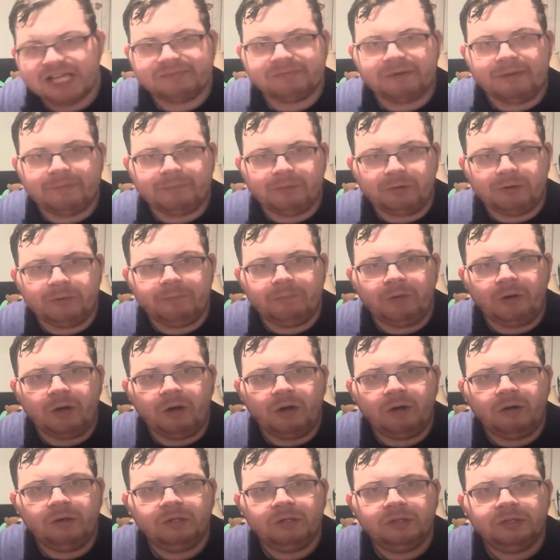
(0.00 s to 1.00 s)
my burn
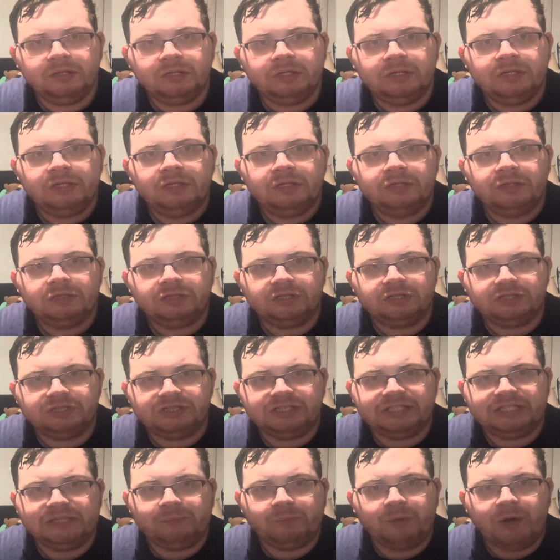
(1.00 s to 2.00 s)
ball to
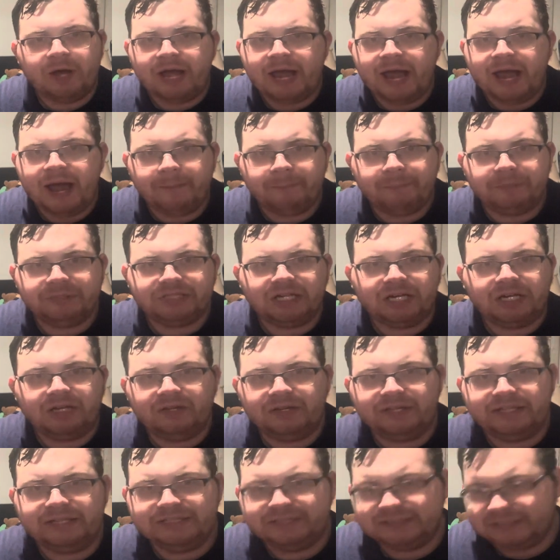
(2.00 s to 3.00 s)
see what happens on the
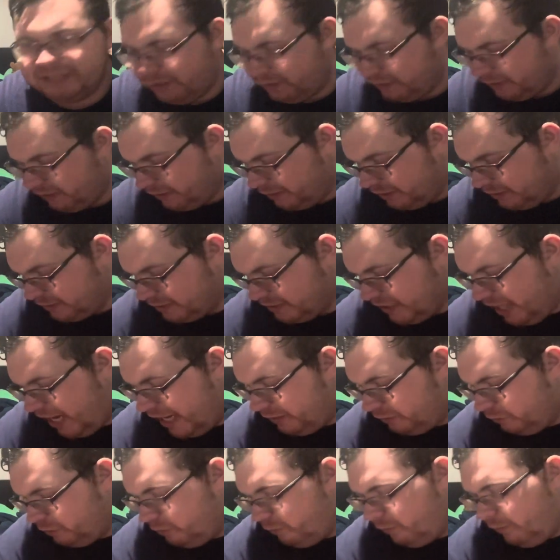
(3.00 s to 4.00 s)
lanes down there, because I
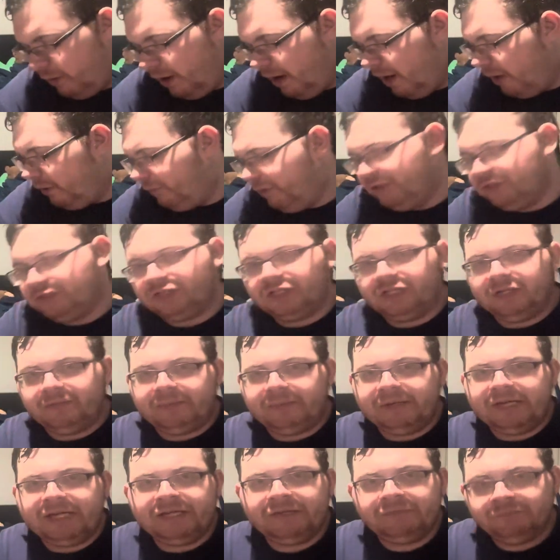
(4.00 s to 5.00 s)
don't know how the lanes are going to
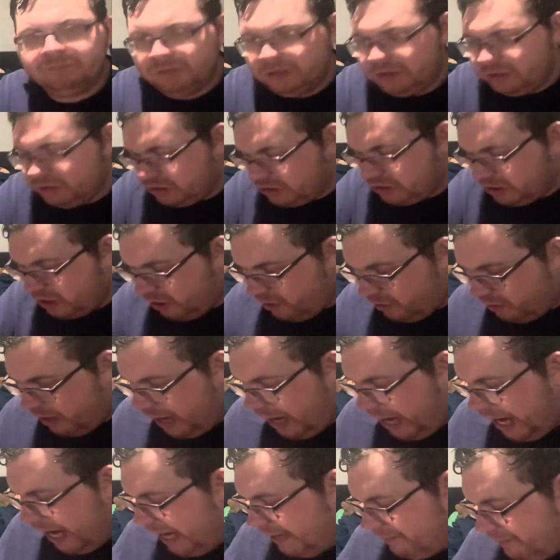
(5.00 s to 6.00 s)
be. So
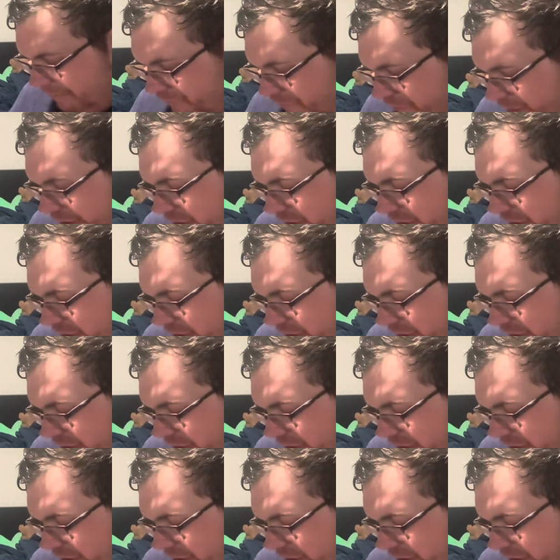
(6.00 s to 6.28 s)
I think